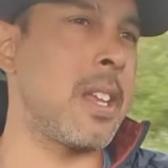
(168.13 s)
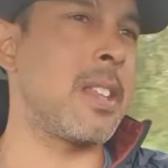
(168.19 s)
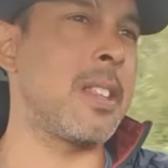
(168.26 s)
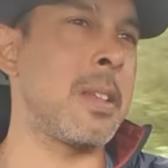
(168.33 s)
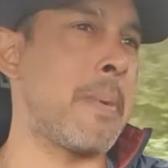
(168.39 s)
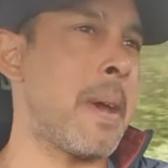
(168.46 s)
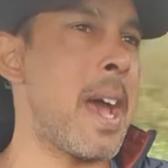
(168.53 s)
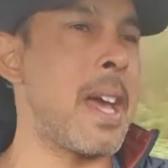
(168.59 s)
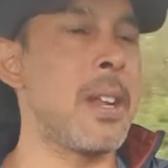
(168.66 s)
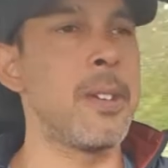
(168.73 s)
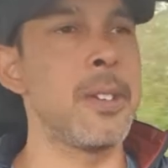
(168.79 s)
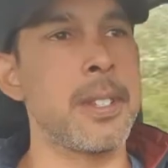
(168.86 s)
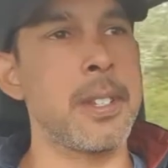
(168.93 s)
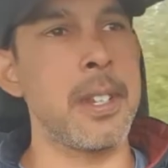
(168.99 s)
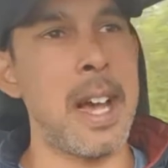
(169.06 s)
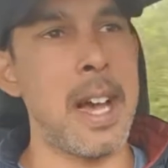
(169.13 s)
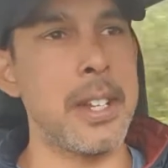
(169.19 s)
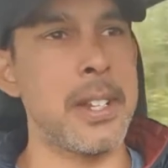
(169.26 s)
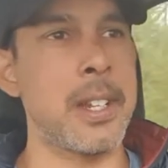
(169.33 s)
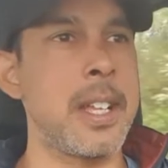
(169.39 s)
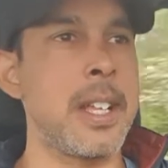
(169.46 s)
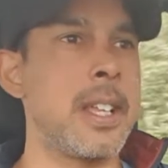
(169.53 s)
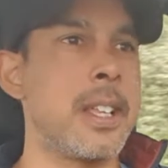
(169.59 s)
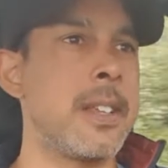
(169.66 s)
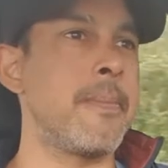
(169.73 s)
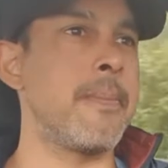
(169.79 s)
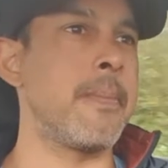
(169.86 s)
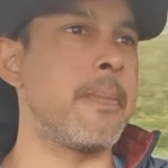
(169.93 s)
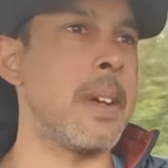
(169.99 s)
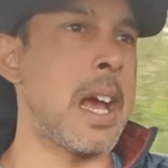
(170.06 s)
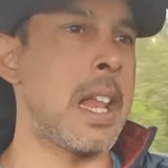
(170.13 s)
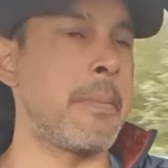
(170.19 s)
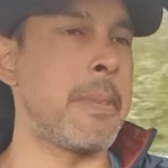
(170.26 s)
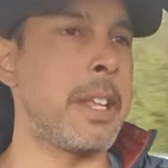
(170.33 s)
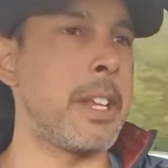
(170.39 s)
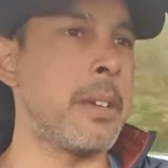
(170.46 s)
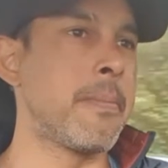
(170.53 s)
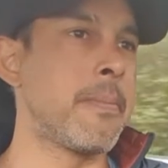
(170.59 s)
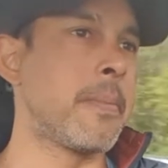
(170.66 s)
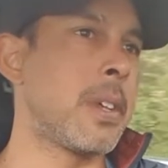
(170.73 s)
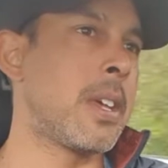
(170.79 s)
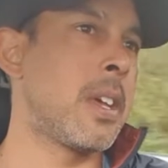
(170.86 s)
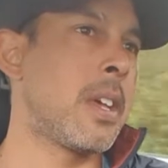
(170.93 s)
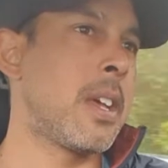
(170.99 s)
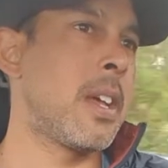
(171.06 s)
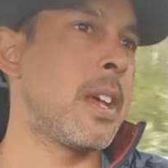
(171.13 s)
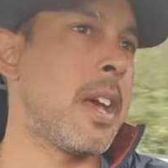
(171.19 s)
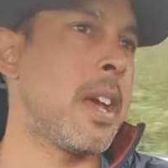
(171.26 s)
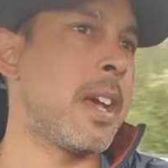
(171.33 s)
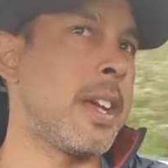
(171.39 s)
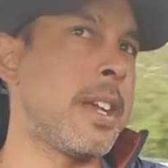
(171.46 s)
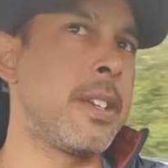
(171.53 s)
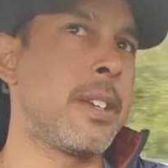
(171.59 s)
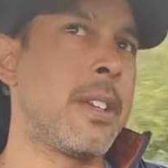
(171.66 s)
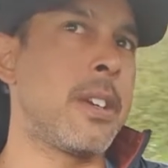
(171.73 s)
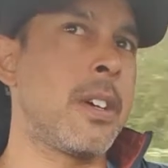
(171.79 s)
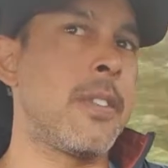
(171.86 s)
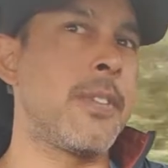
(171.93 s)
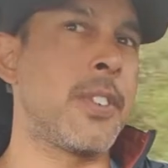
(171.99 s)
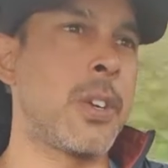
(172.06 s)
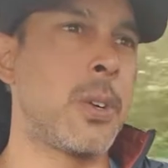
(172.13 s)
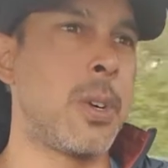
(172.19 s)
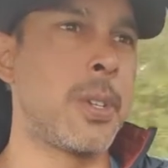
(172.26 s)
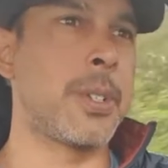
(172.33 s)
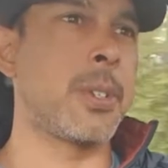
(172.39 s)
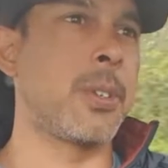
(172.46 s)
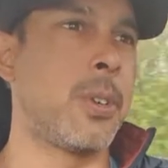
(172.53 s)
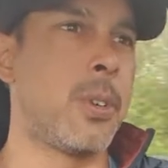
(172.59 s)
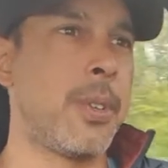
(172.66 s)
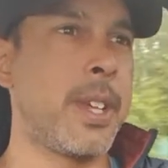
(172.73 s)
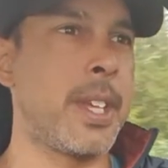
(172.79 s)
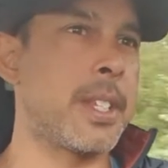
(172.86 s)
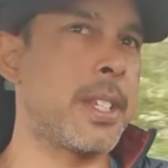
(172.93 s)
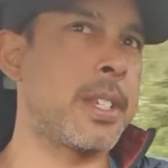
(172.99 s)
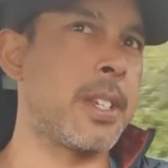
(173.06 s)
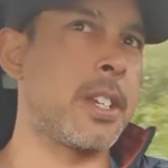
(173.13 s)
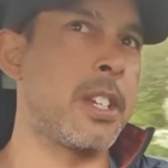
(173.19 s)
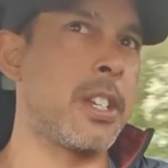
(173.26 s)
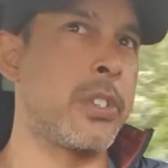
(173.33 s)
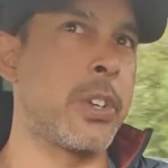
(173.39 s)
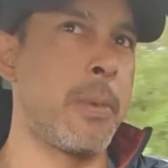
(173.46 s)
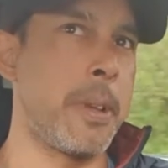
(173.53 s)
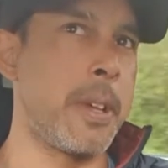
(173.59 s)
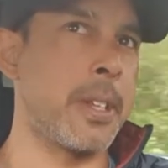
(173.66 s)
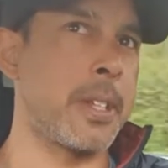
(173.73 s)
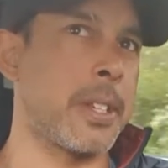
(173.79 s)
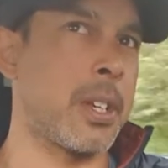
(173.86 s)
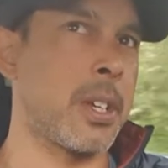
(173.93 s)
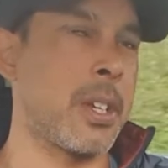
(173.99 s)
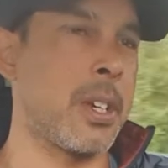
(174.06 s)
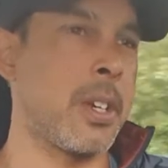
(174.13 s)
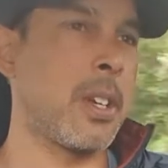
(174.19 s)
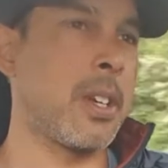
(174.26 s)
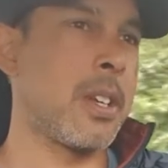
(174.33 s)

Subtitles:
The panels, largely aluminium, and of course all this contributes to